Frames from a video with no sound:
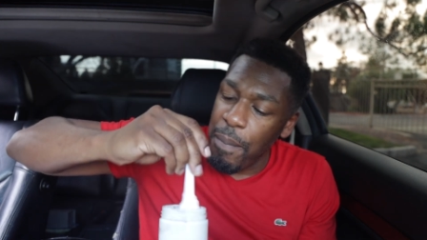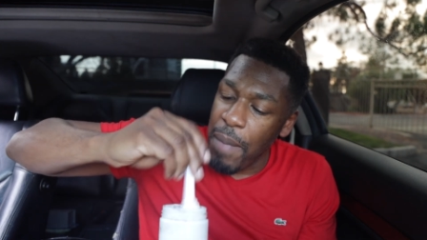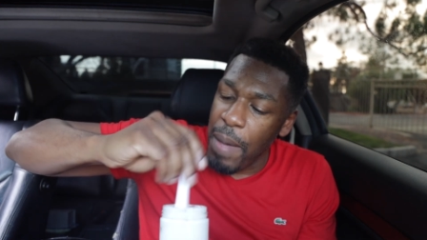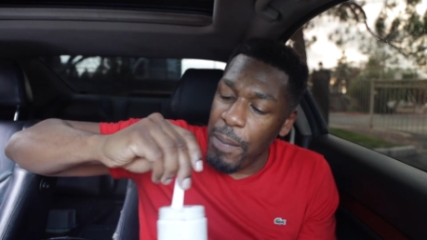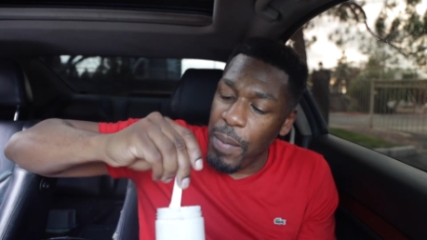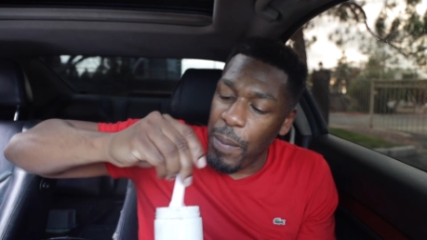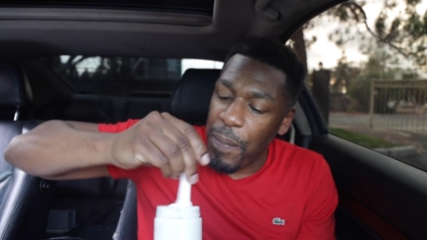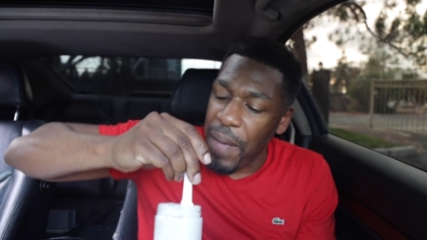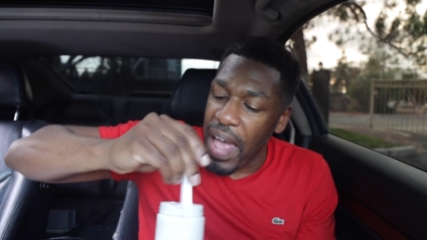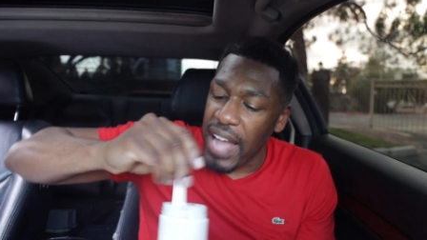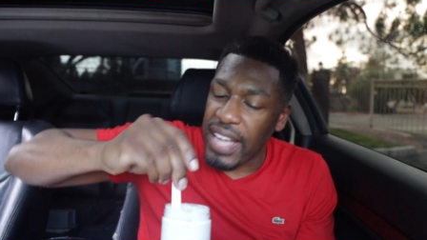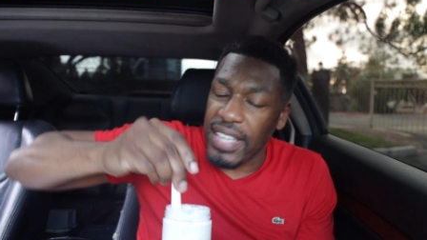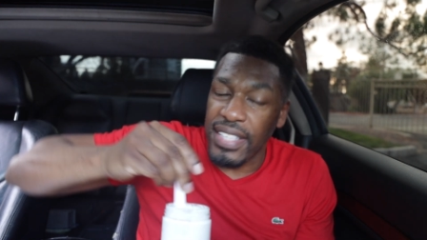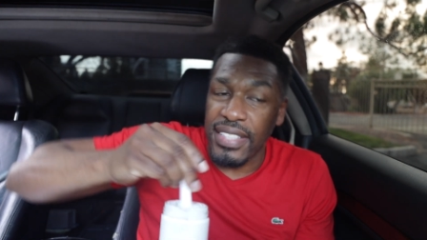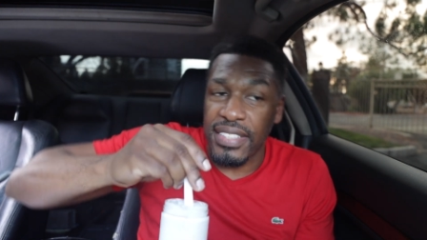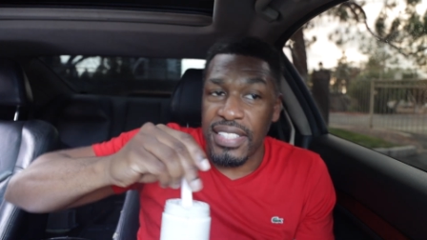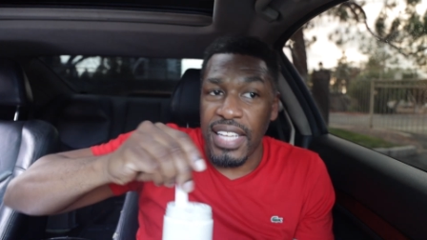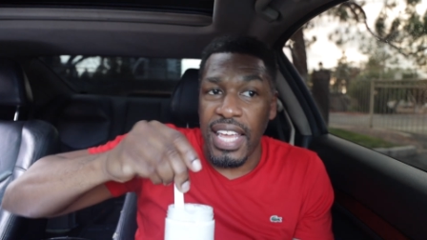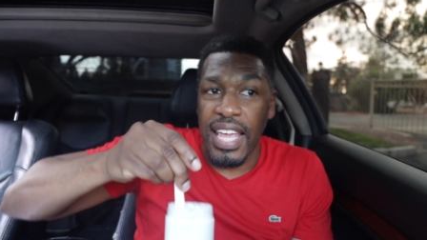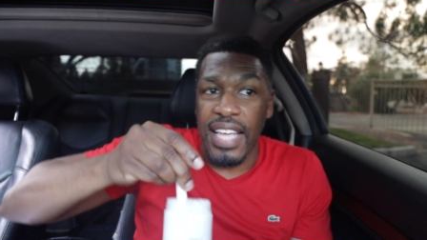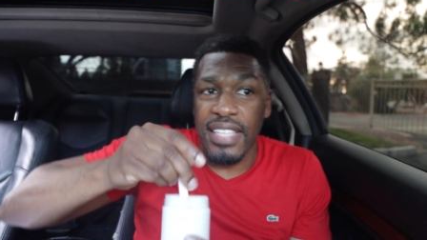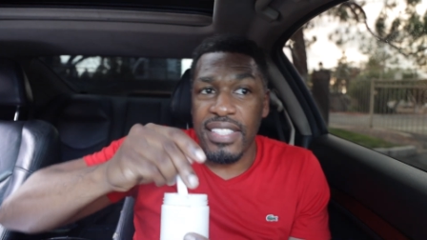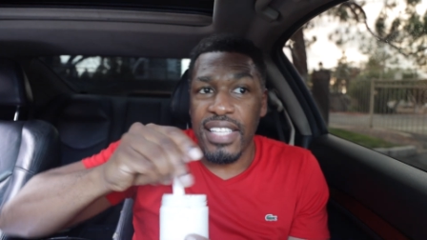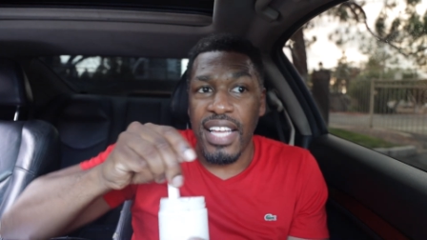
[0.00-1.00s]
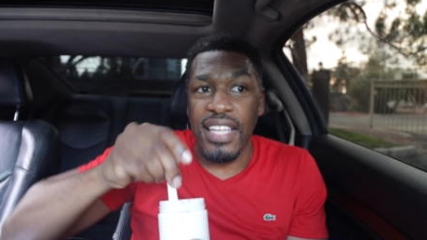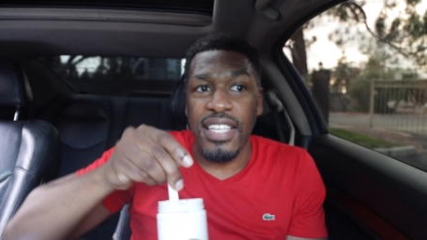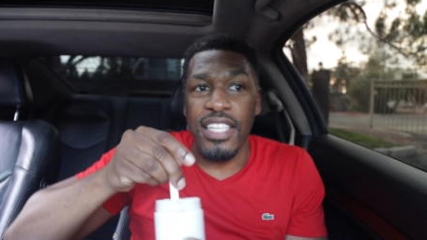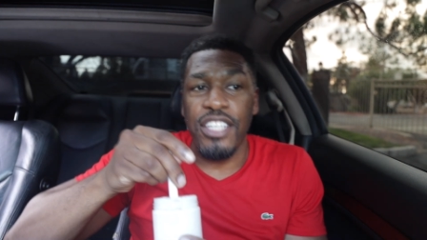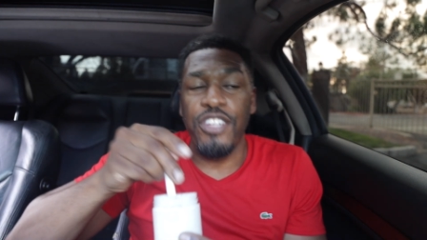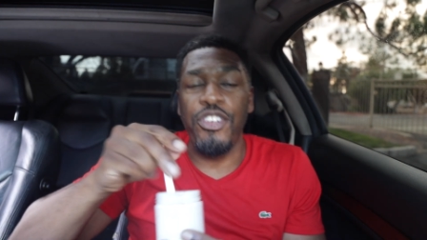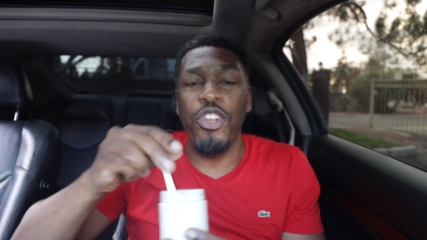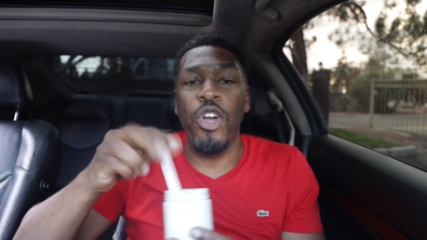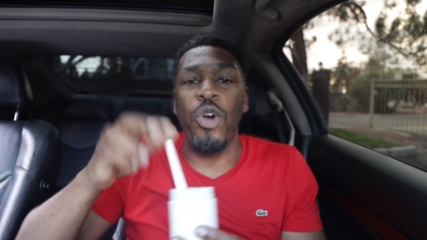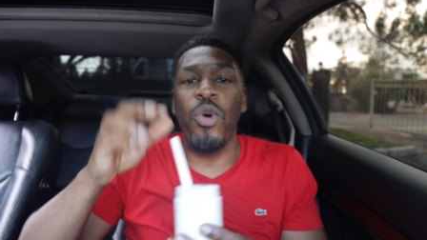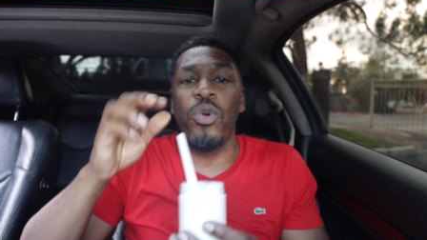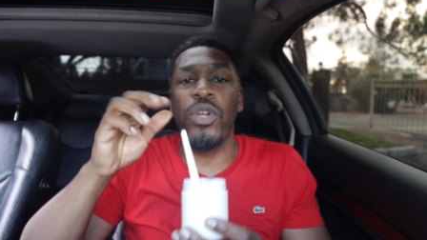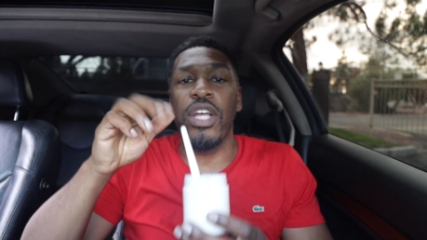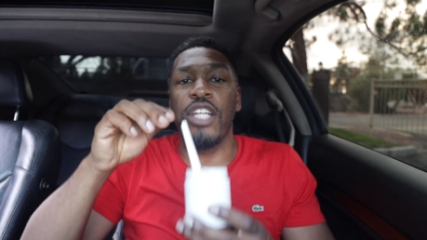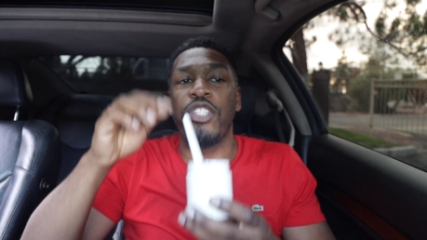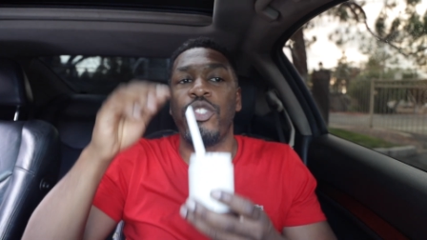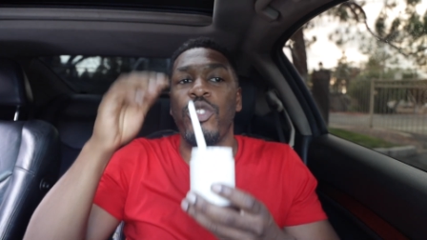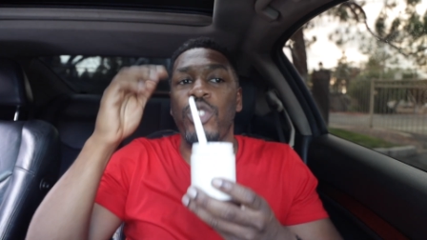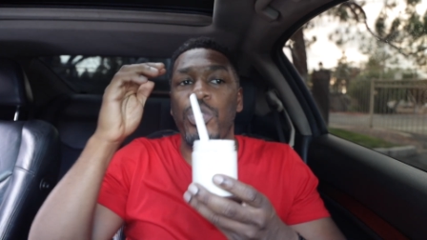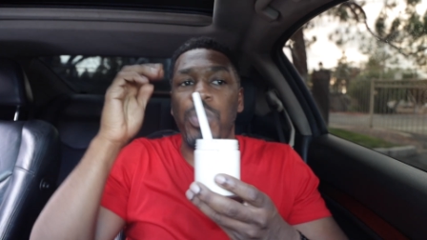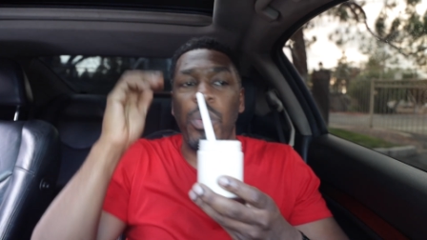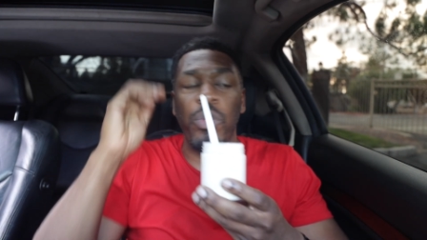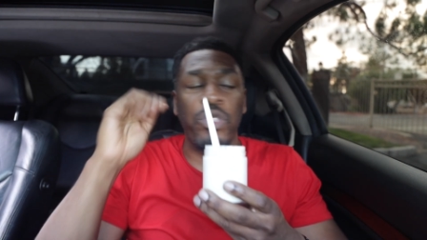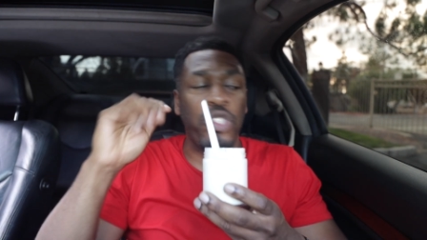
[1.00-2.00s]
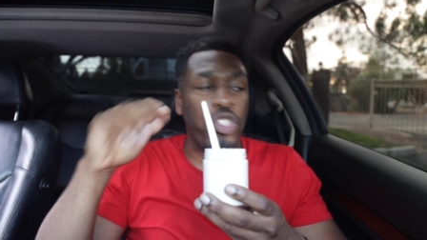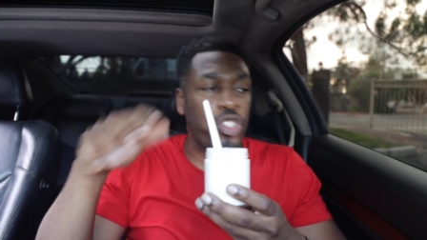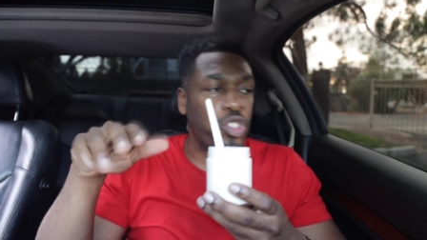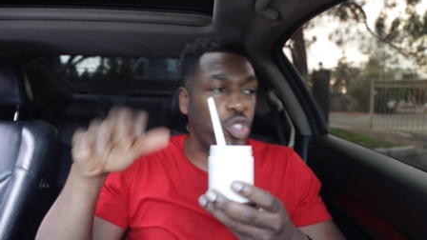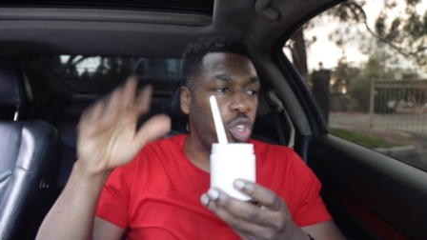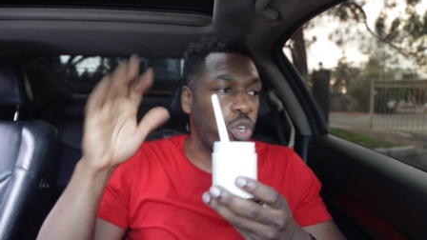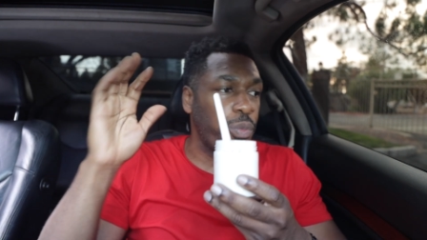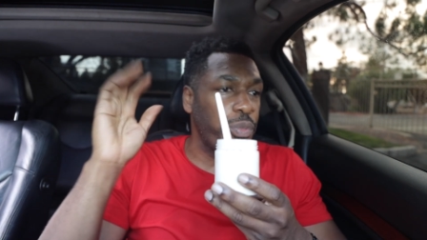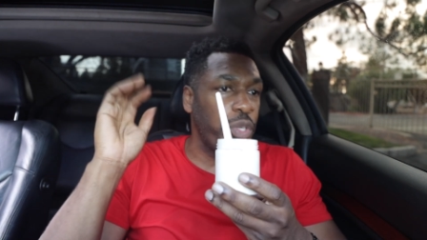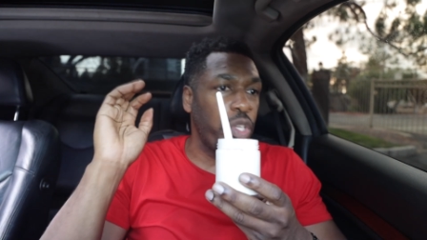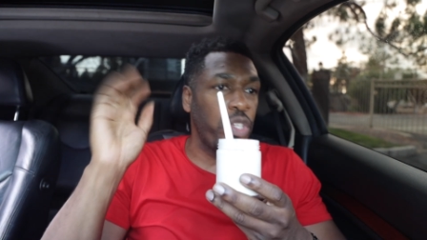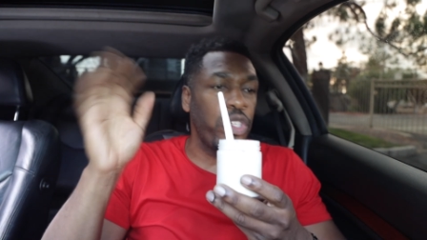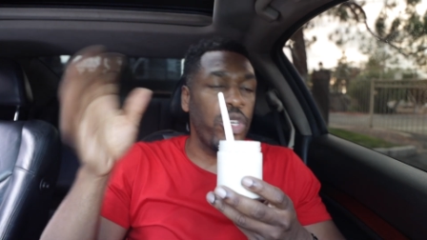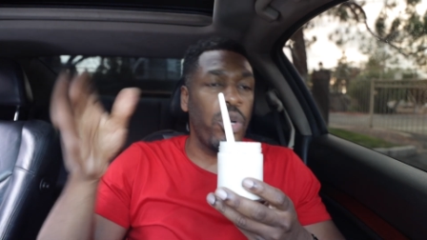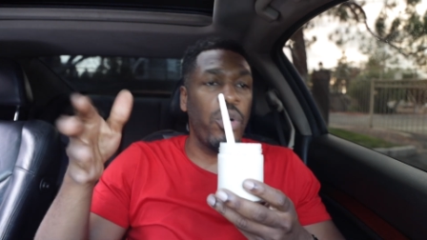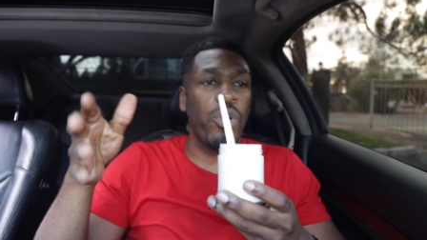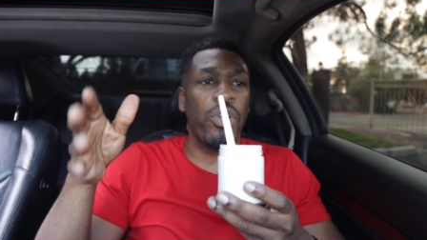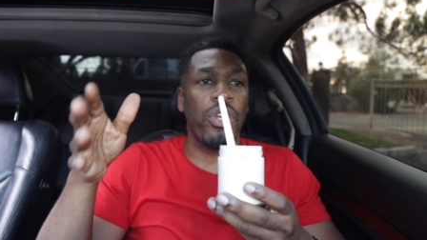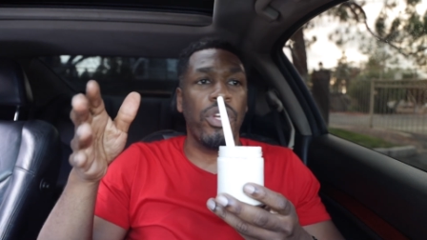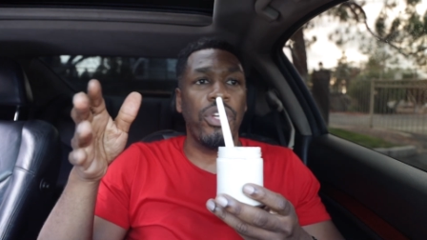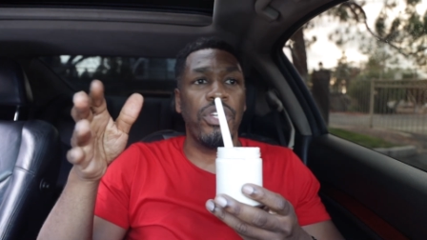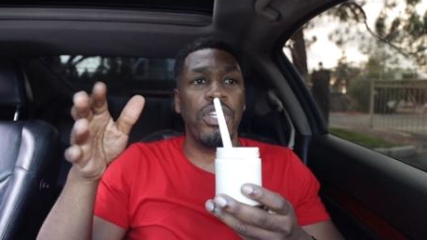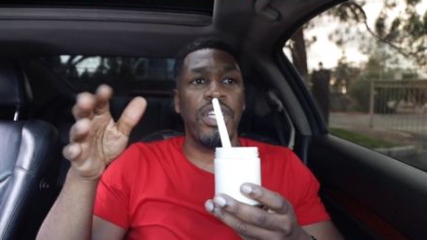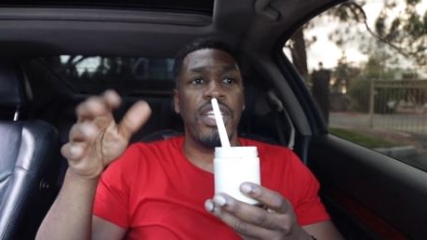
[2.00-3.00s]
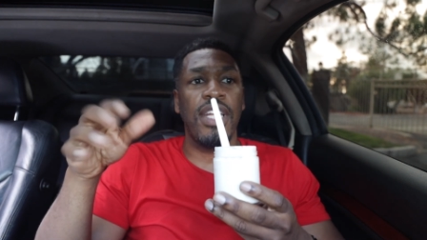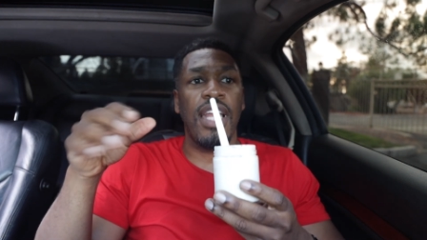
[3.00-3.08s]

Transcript: remember back in the days, I didn't know that you're supposed to stir up your yogurt,